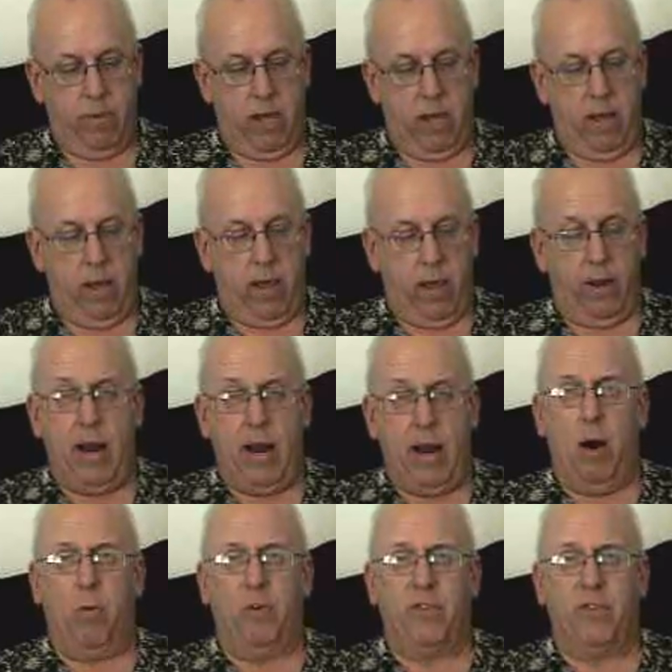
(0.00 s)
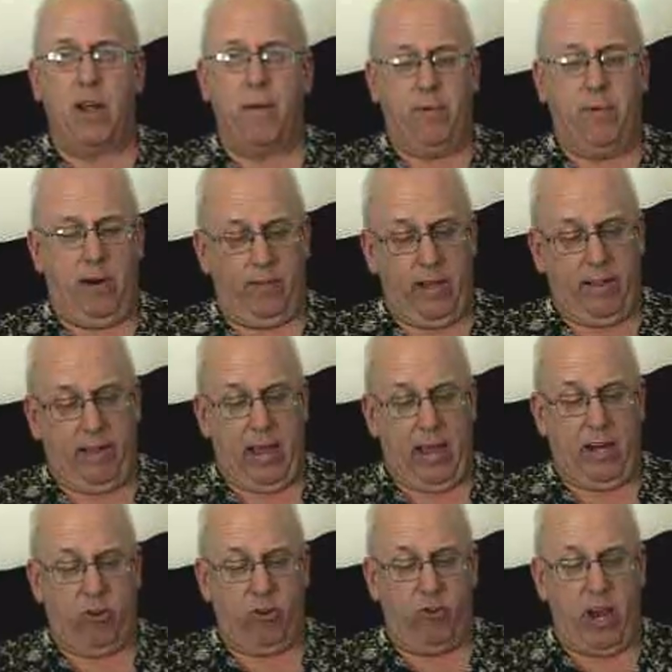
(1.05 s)
It now was definitely late to
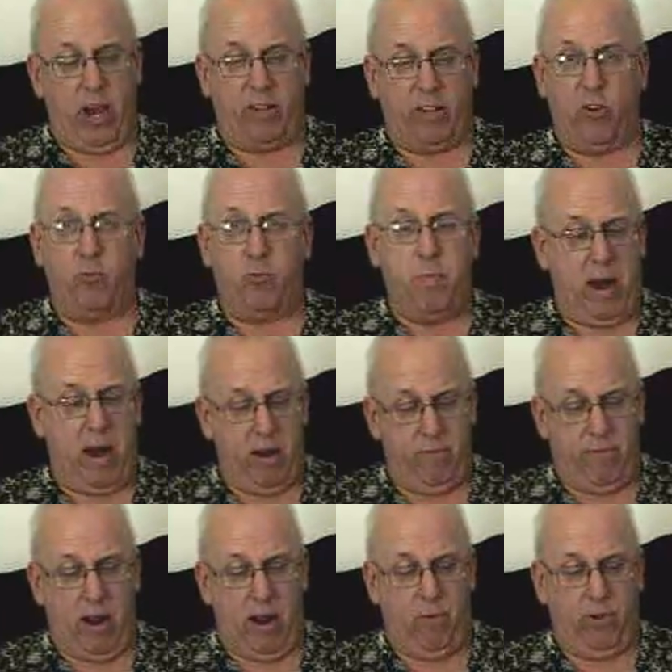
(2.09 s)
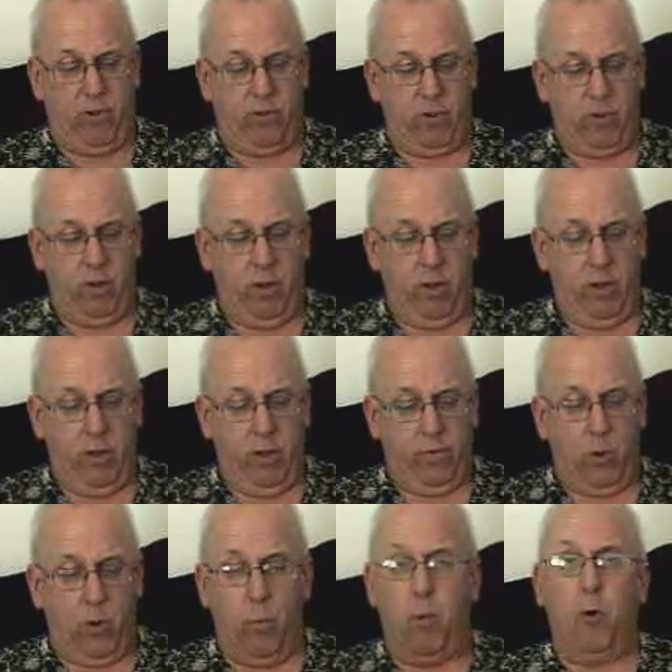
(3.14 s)
check the spreading virus. Though
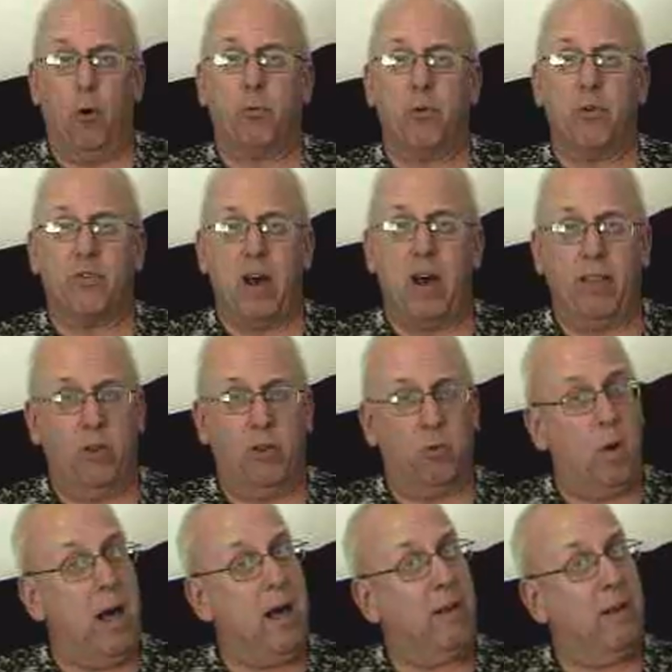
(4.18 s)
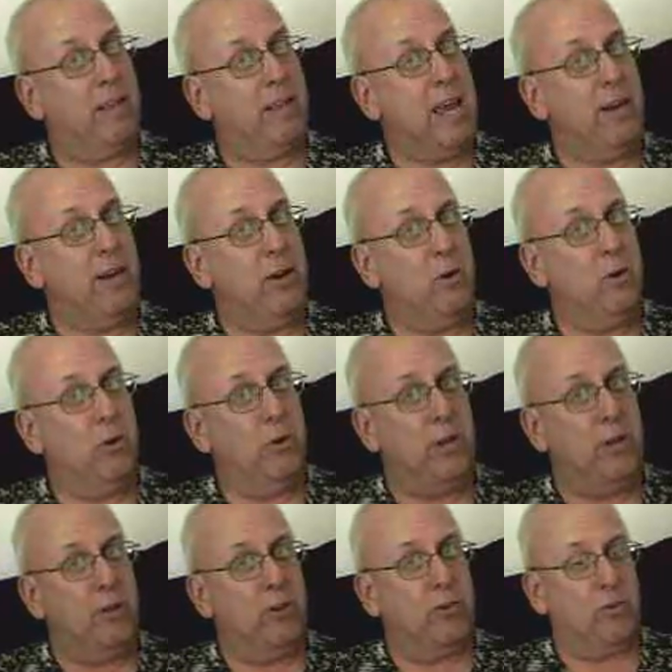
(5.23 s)
both were silent, well, he knew his
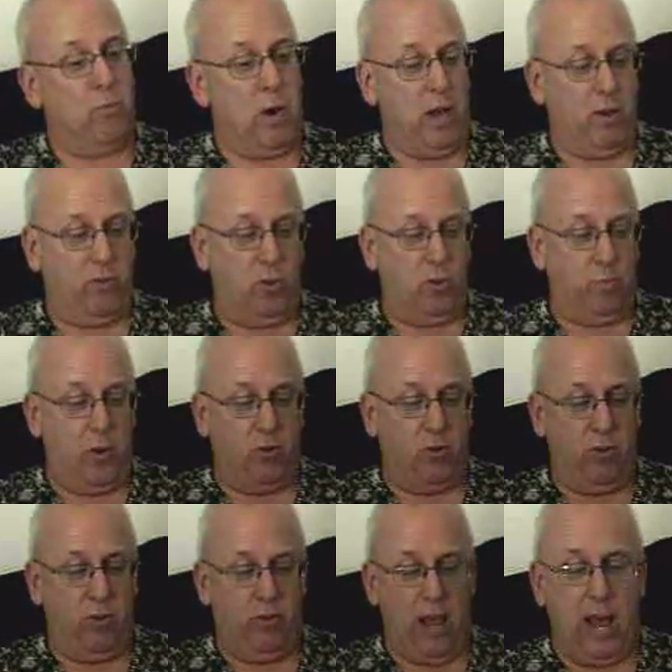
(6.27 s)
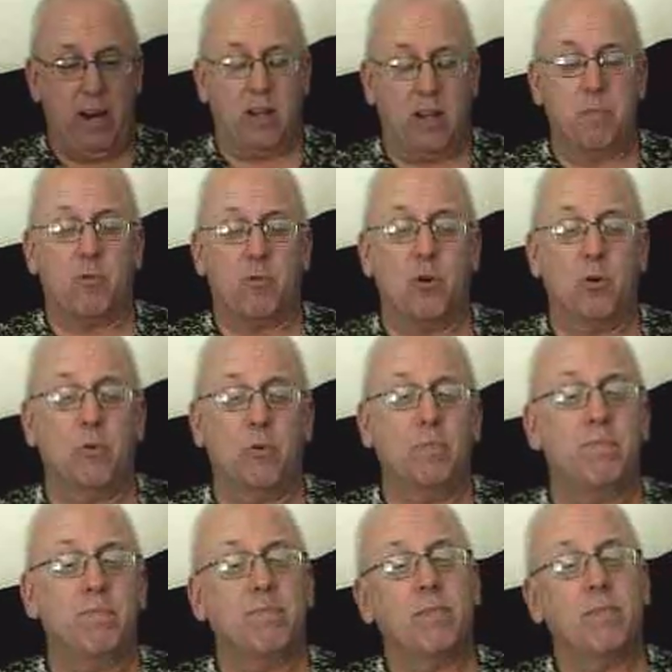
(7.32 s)
suspicions had come true.
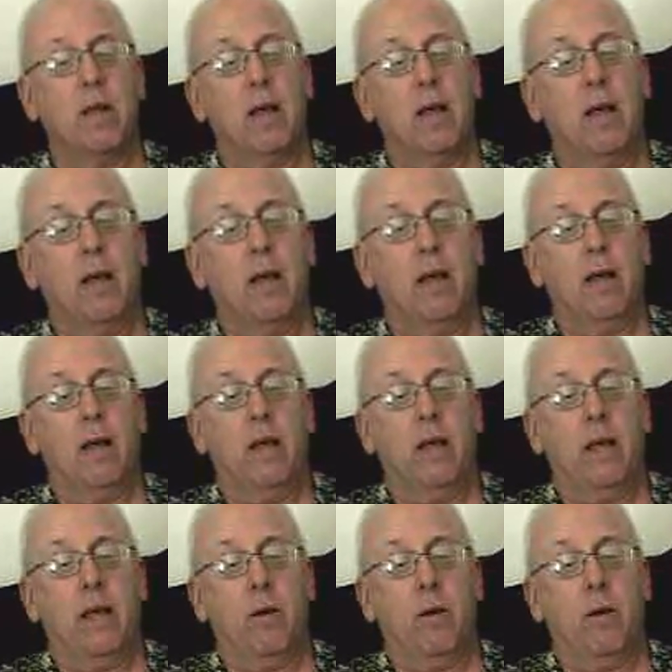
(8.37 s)
It was